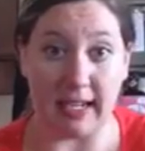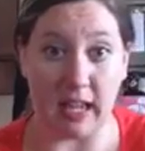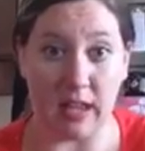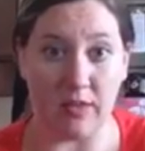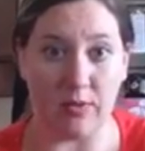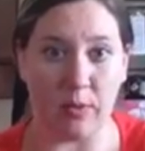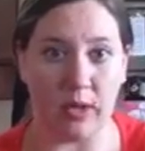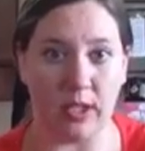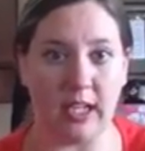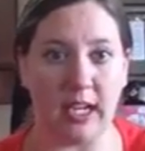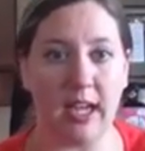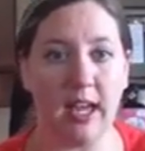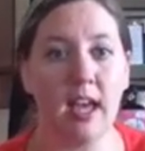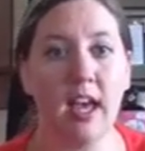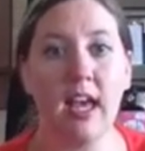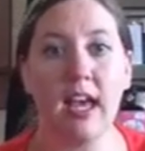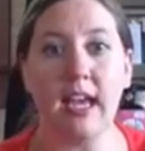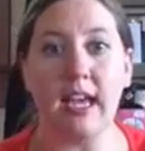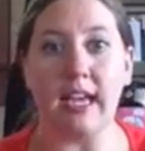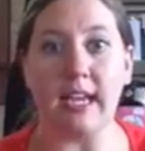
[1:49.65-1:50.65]
California.
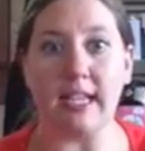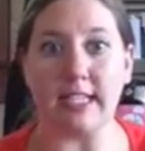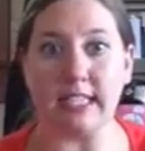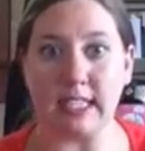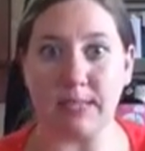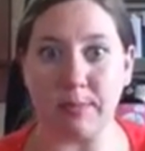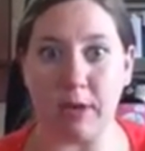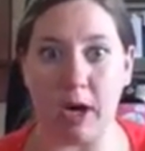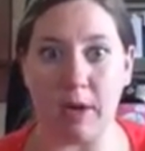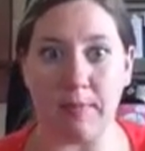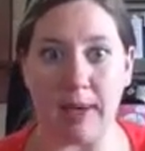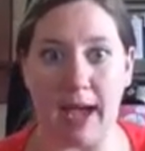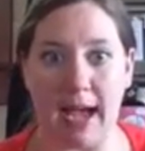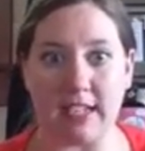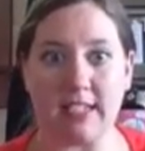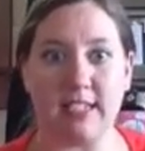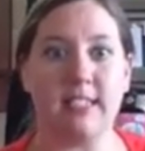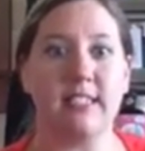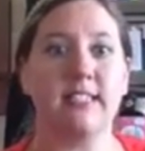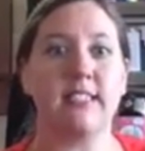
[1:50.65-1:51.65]
It's small
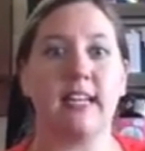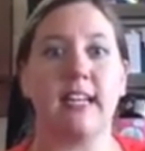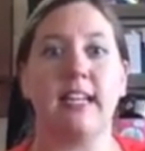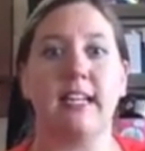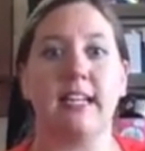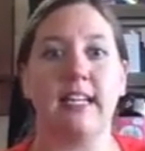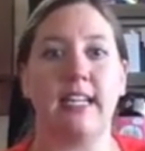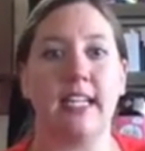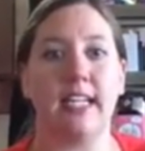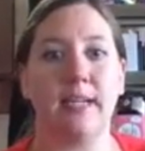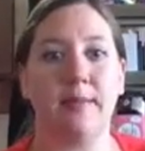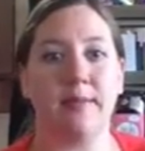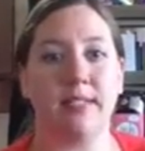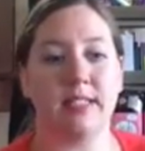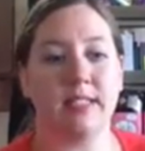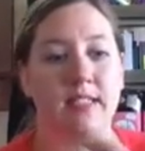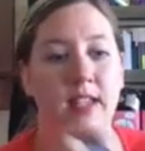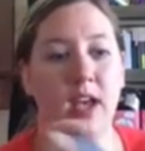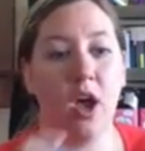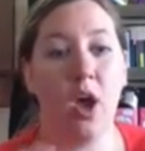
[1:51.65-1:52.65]
batches. It
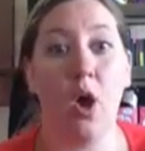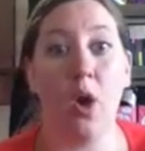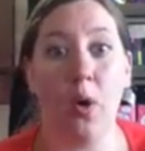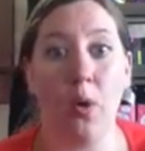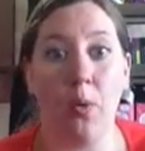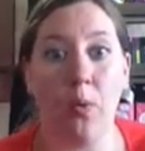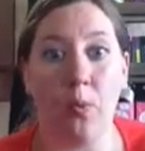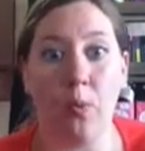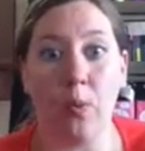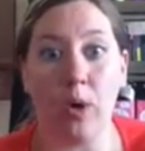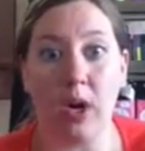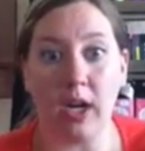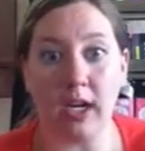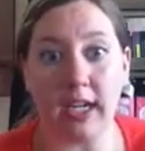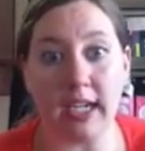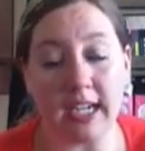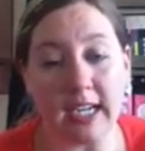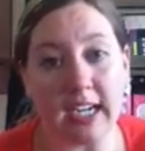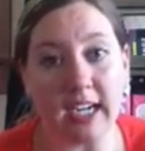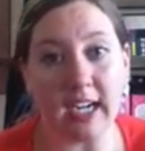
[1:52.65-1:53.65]
keeps work
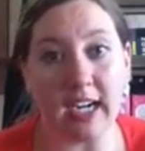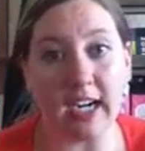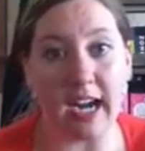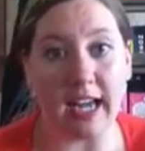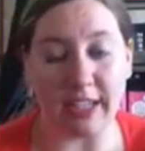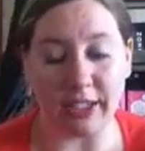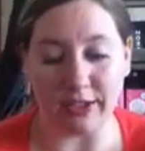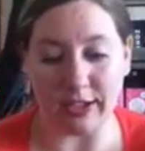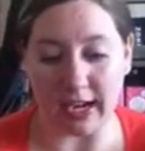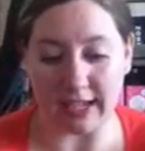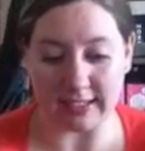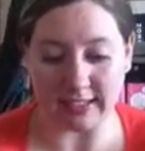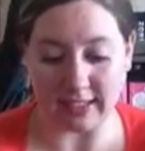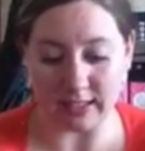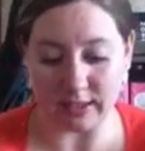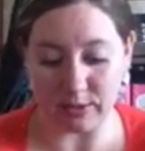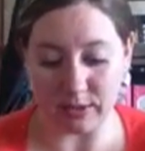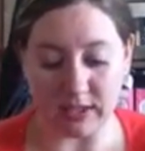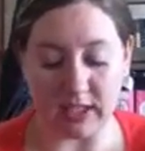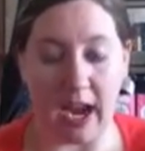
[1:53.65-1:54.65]
here in the United
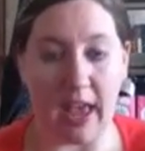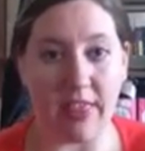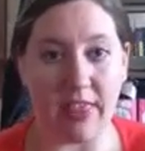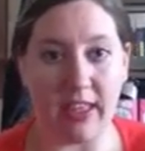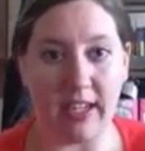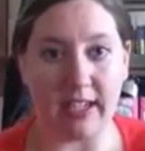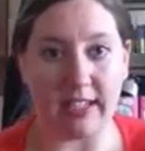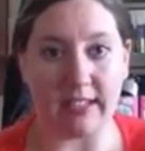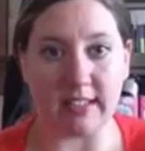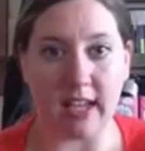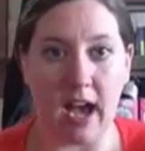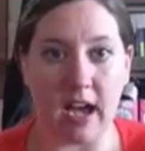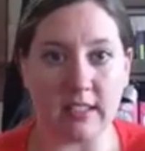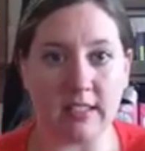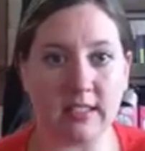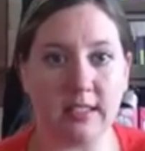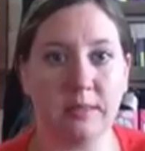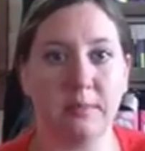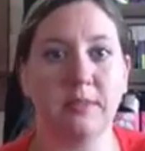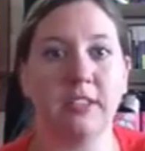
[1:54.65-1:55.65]
States, which I think is
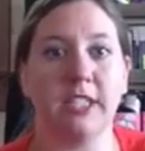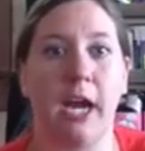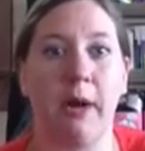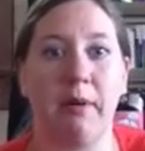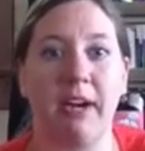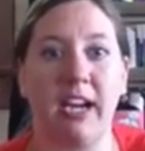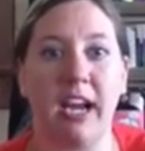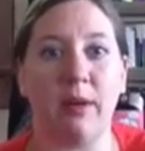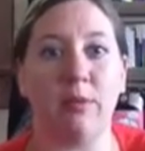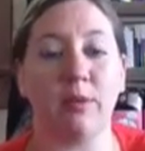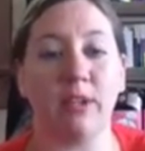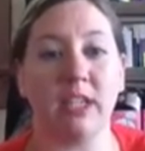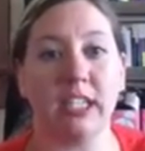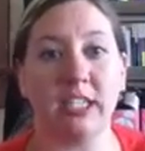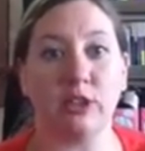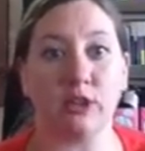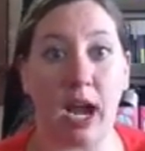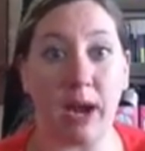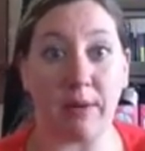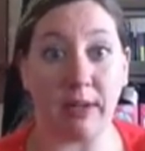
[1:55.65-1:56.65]
awesome. Jeremy and I really
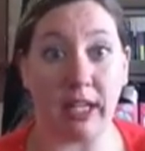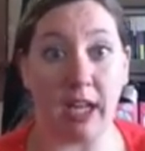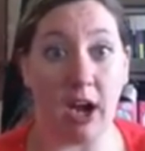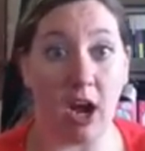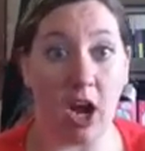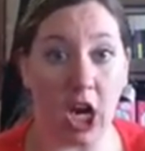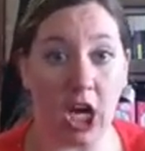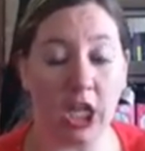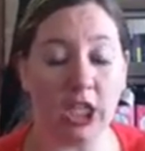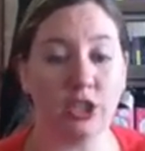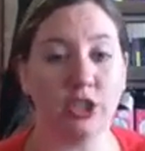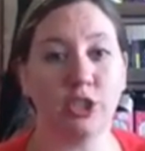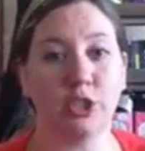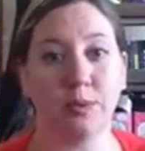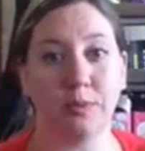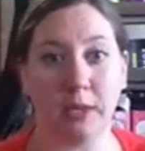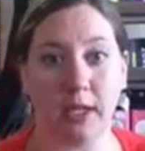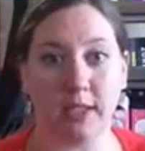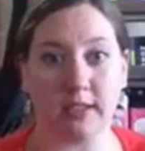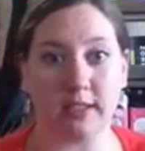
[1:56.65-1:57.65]
try really hard to
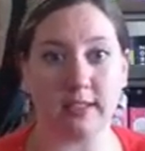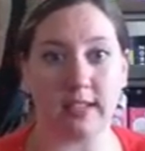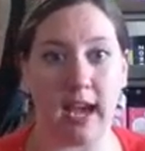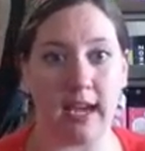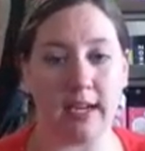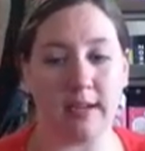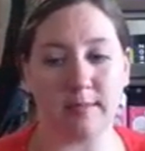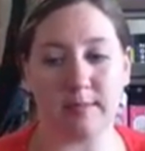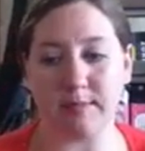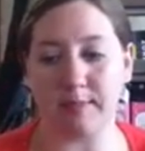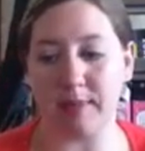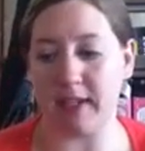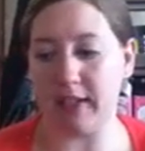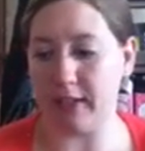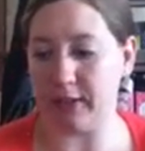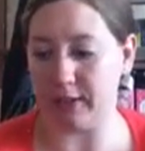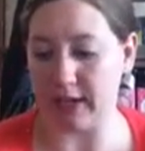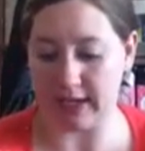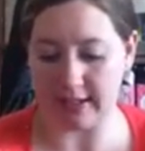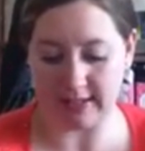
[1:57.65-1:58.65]
purchase items made in
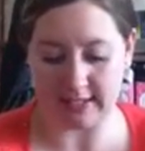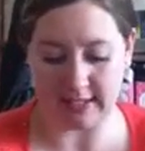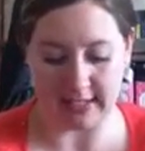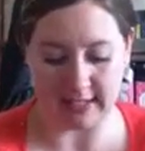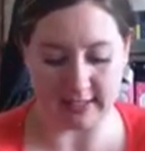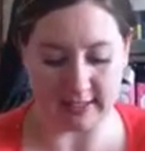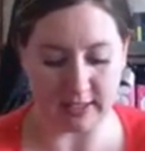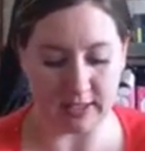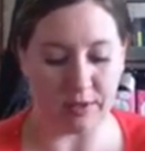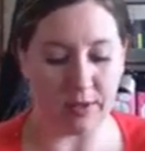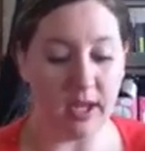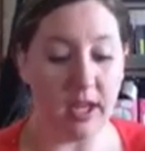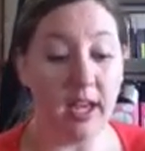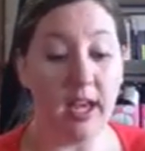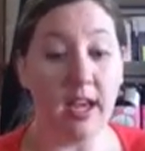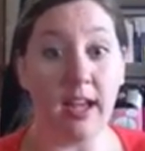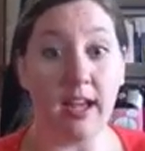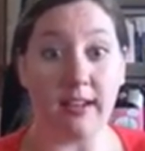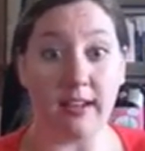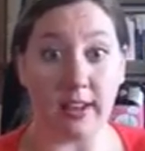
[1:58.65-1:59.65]
the United States. So,
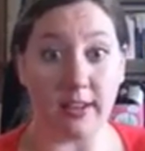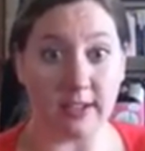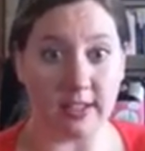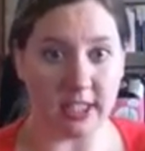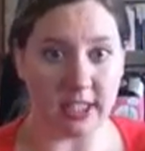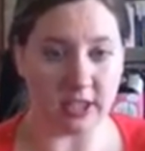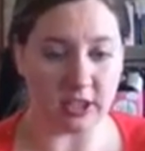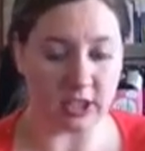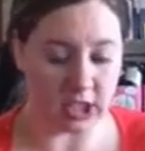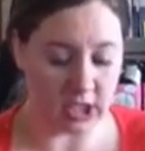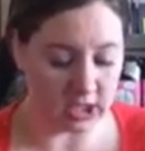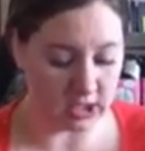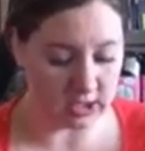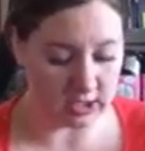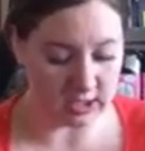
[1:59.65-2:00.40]
another t-shirt.